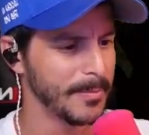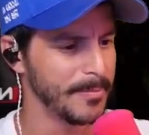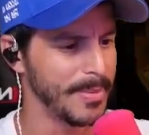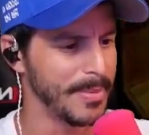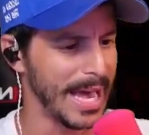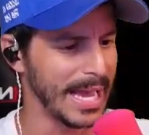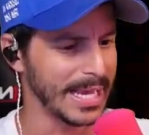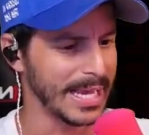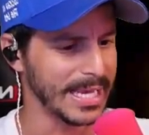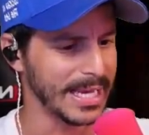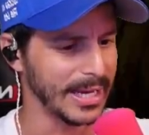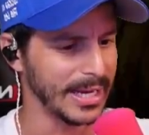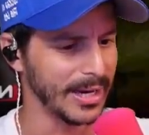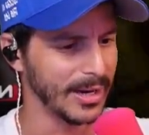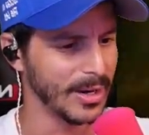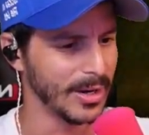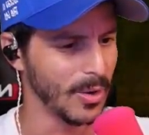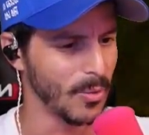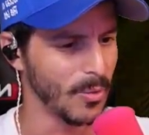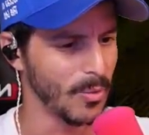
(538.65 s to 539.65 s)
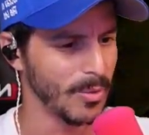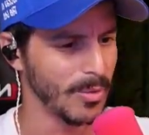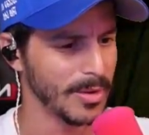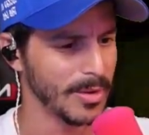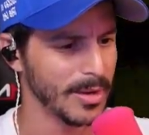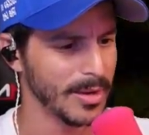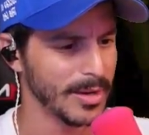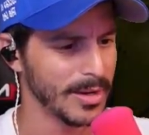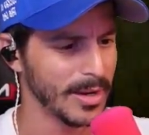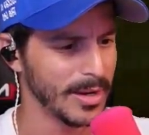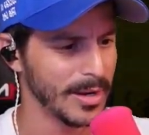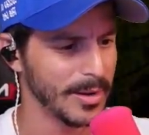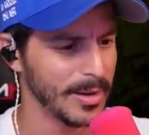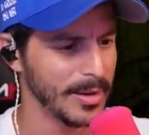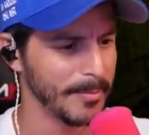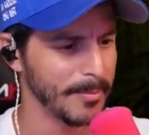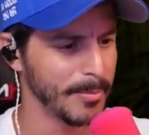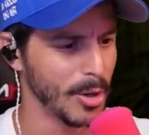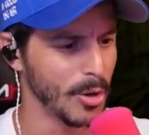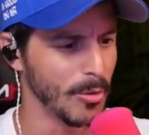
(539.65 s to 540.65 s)
back here,
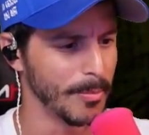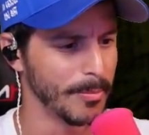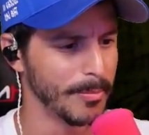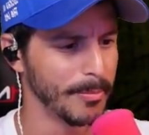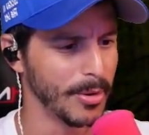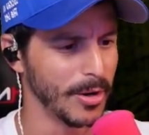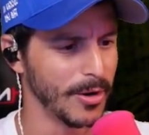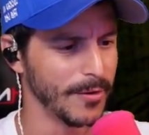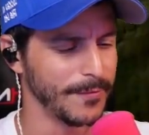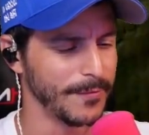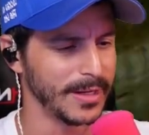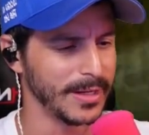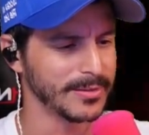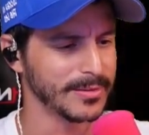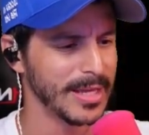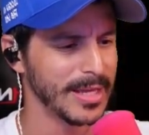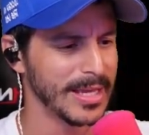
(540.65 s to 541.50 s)
boom, perfect.